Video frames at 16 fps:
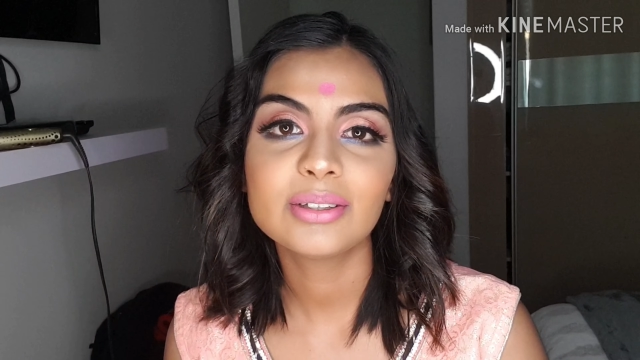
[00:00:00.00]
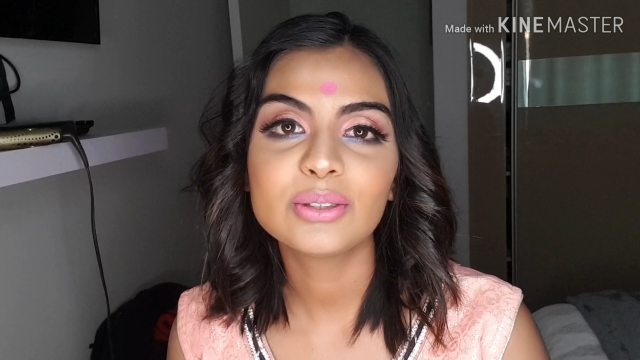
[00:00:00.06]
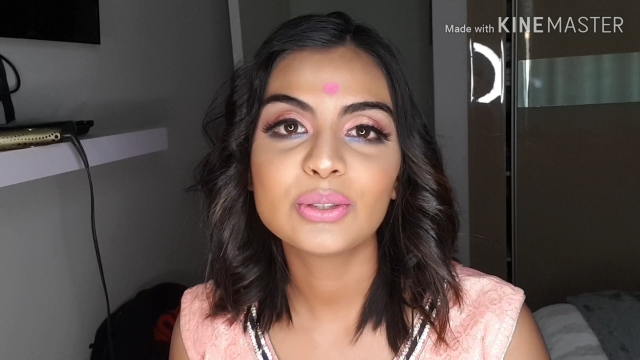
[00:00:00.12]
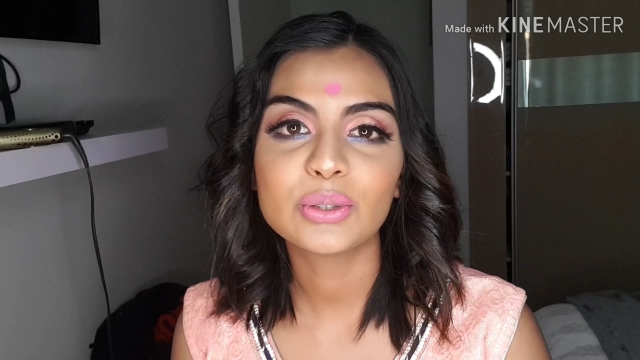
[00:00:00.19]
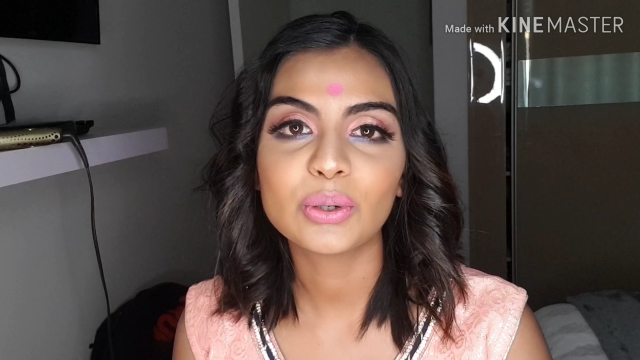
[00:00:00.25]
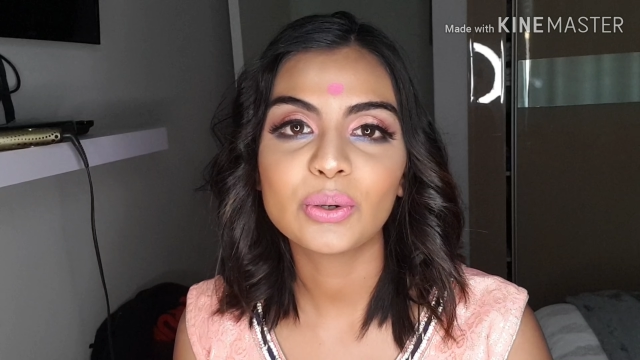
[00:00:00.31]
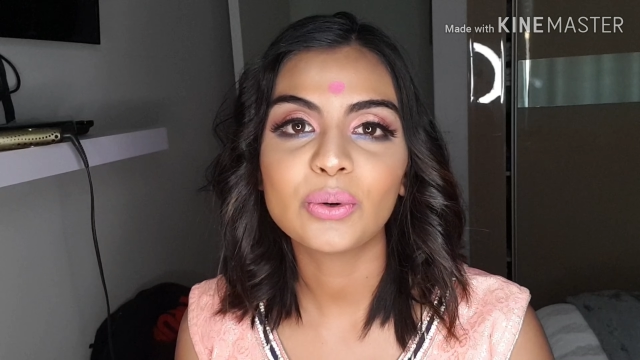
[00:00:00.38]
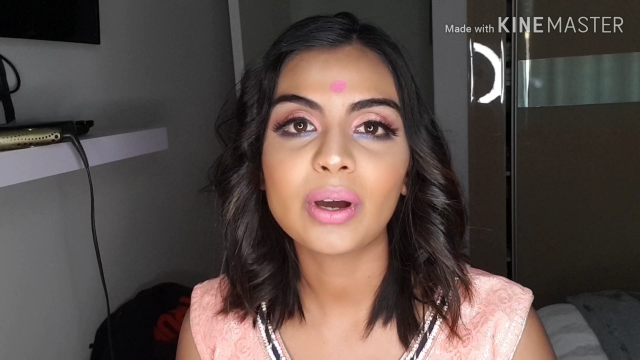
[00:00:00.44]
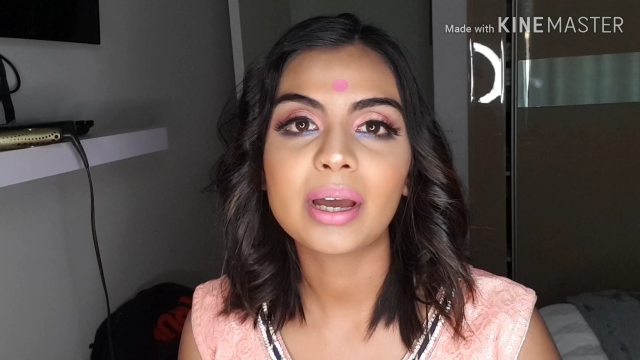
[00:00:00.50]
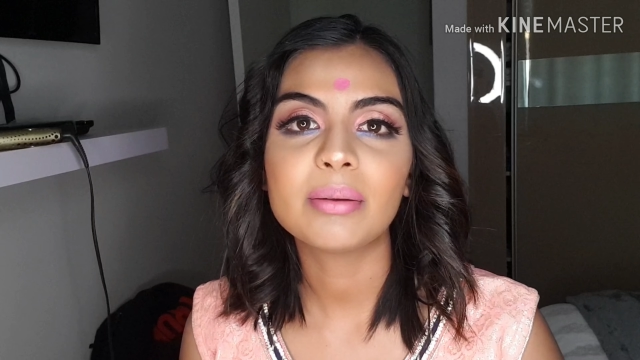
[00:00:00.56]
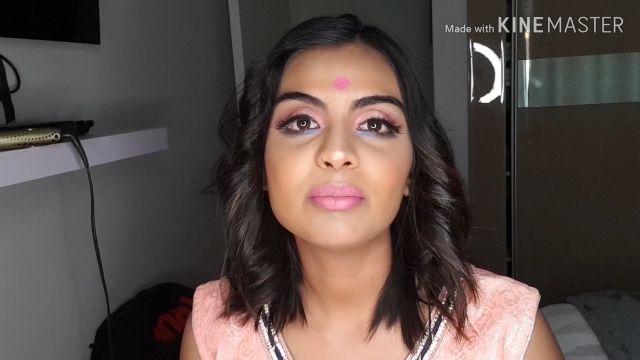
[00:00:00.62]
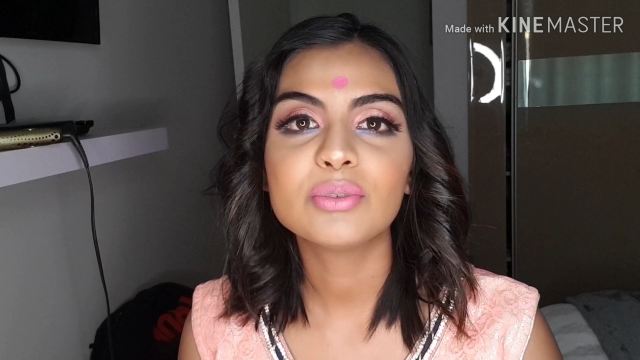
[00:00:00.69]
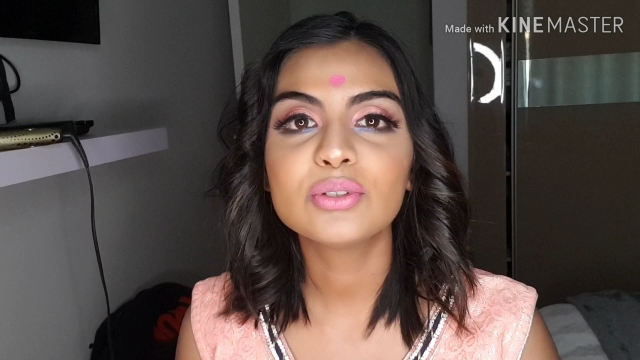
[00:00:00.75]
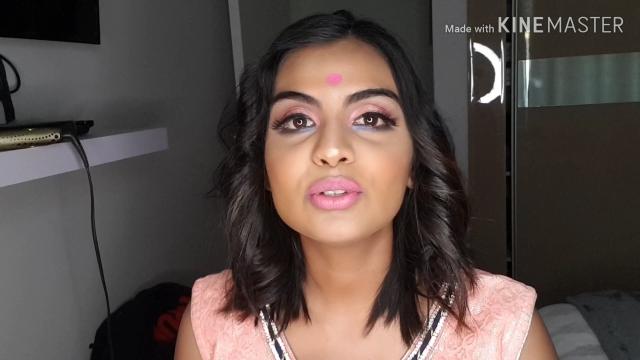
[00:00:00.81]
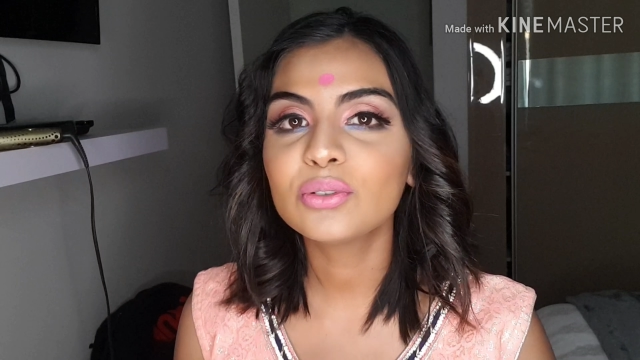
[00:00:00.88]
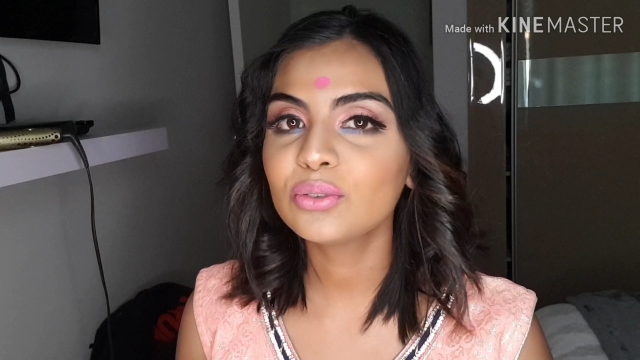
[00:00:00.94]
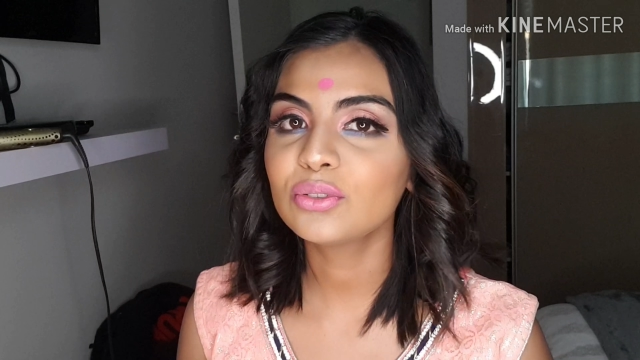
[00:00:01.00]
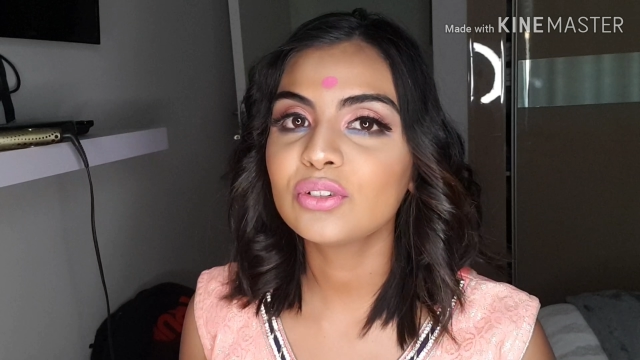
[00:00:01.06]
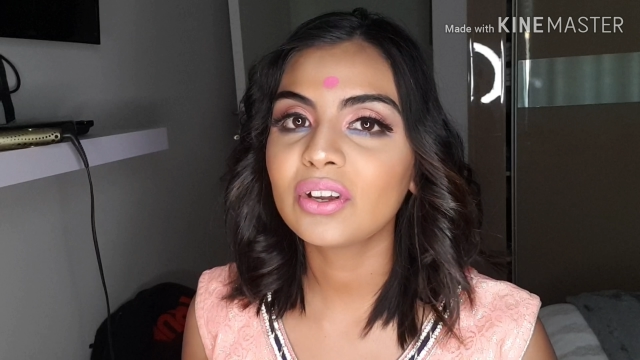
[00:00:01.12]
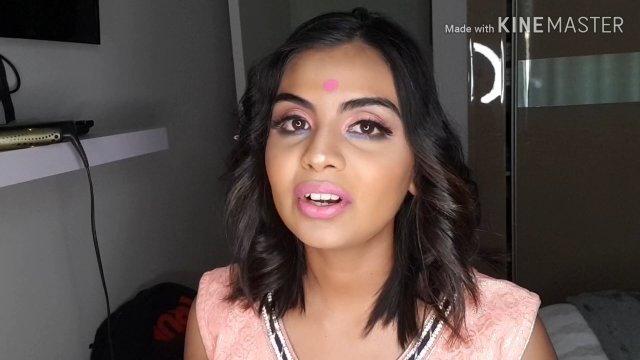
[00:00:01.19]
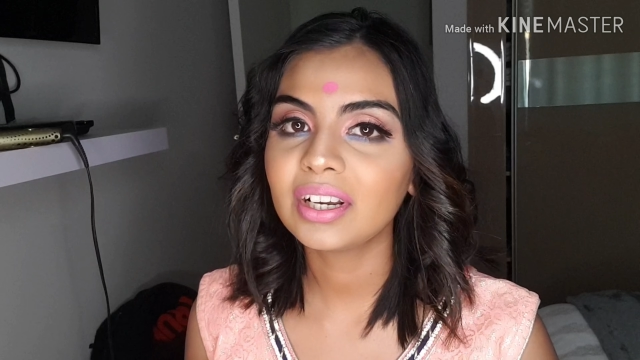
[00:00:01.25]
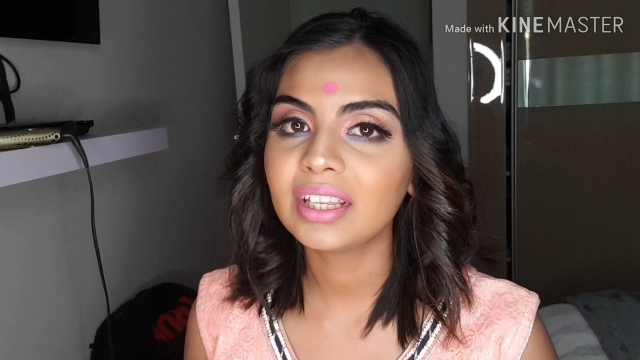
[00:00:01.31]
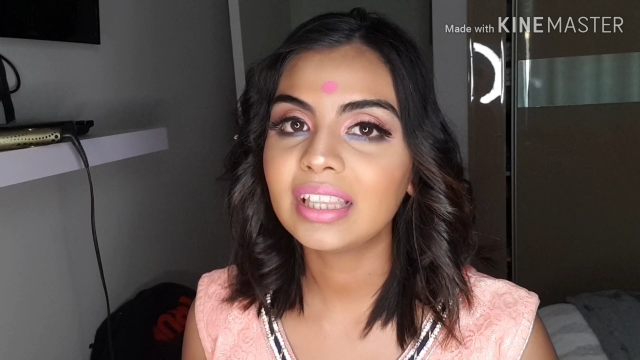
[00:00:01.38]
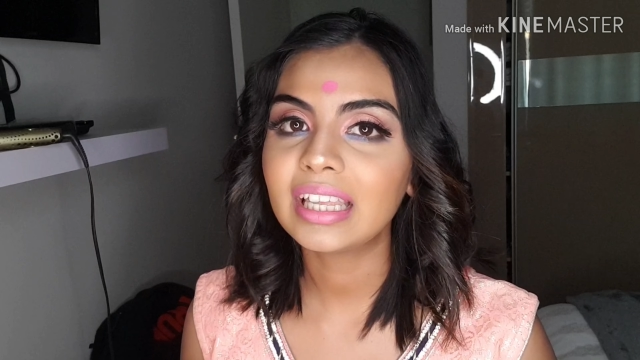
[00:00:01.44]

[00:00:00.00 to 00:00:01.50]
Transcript: So I'm so sorry